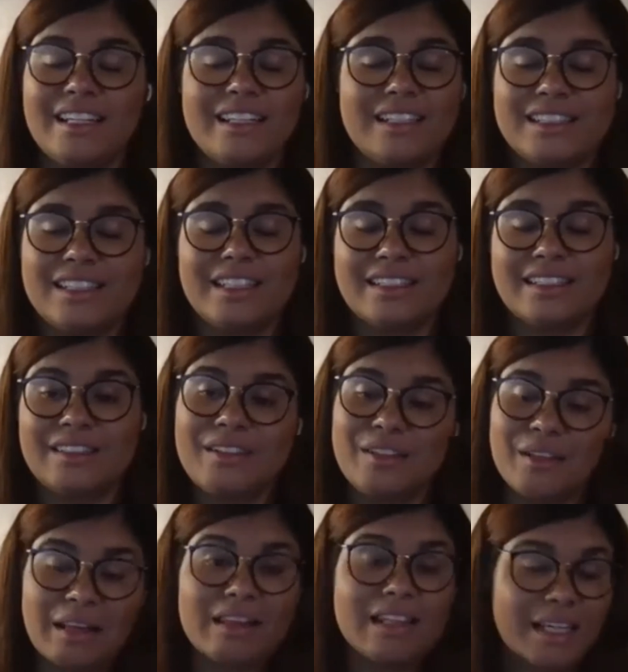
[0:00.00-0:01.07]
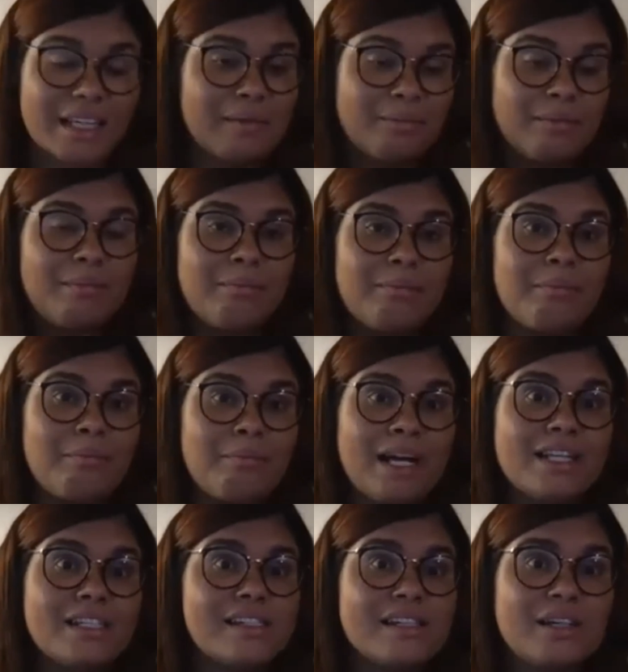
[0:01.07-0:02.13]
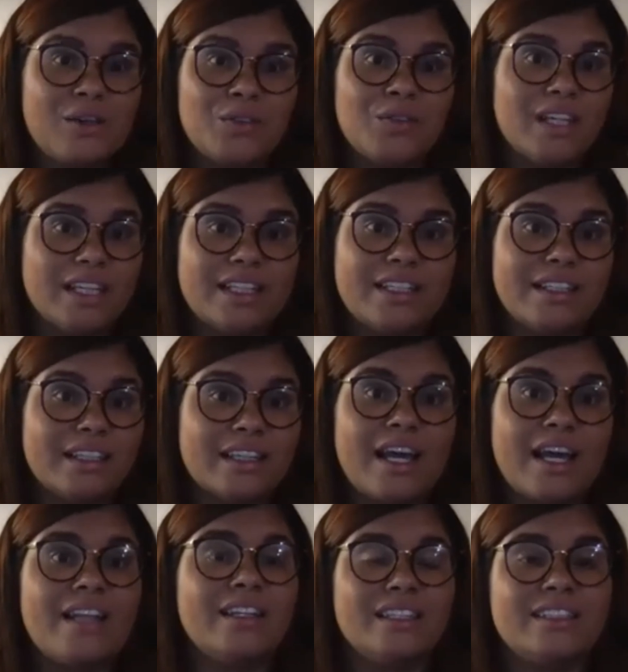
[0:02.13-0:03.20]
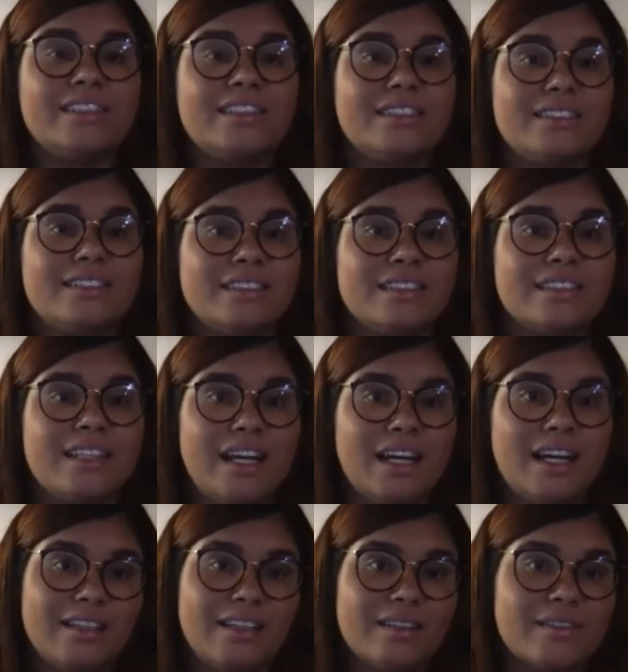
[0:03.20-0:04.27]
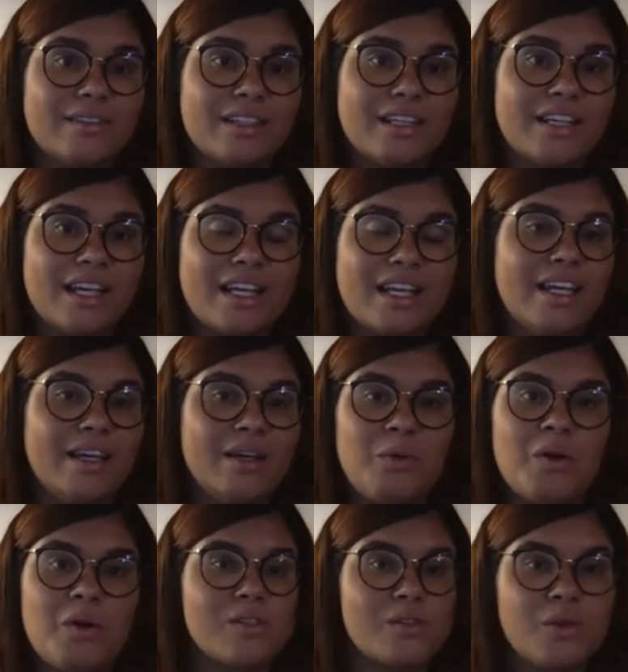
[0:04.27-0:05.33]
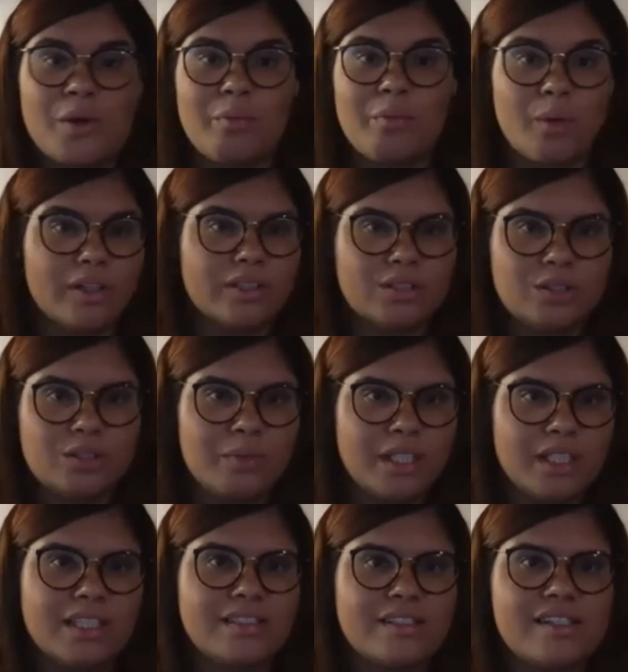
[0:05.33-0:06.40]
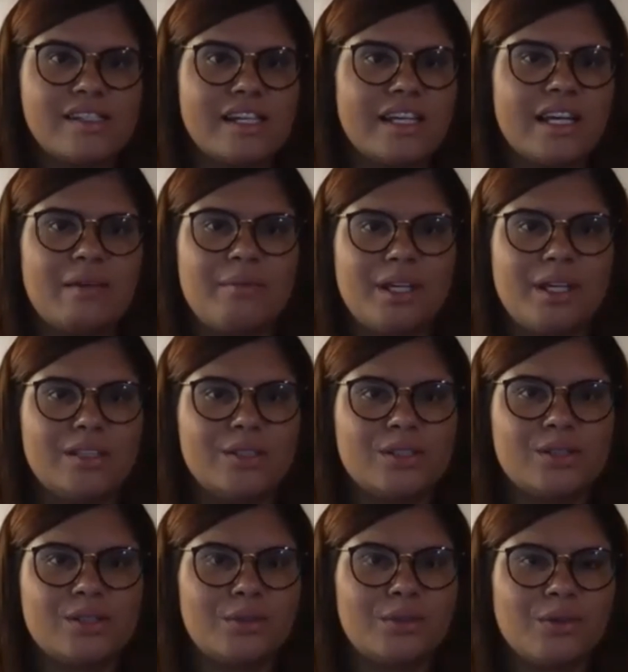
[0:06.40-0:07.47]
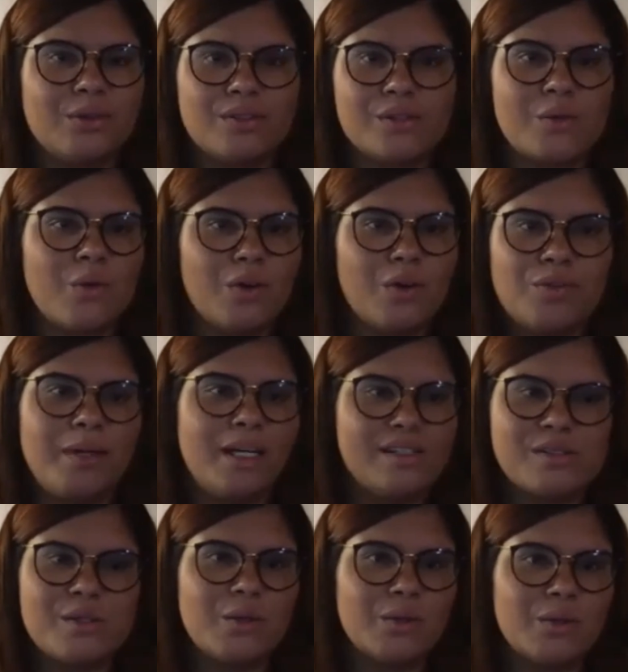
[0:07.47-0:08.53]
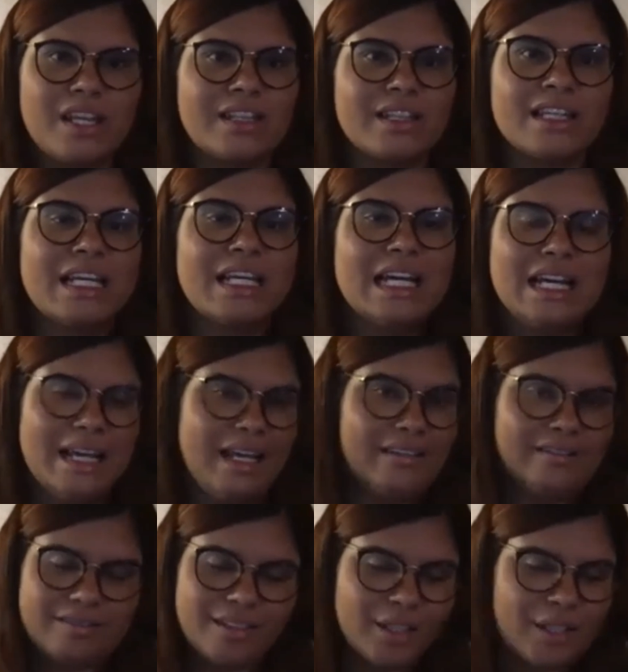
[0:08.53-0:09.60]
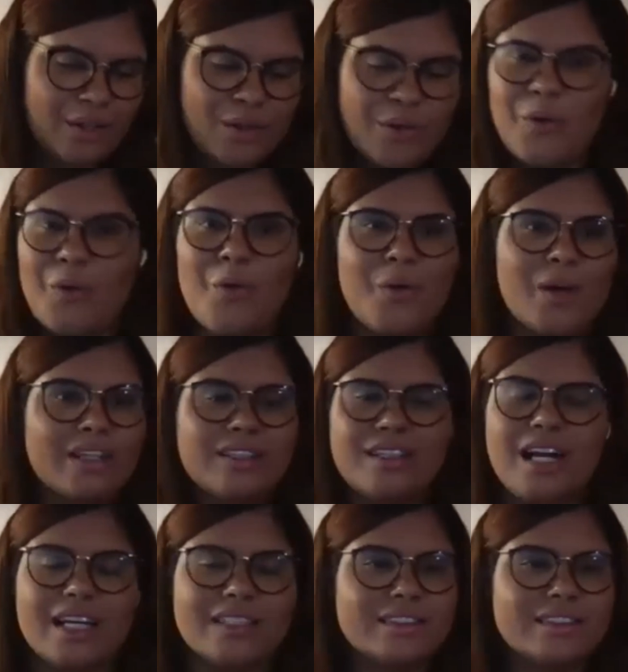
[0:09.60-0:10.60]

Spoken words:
Yeah, like myself, like Ken Lerner, he was so important to me, like since I came here to School of Mines. So that, and you and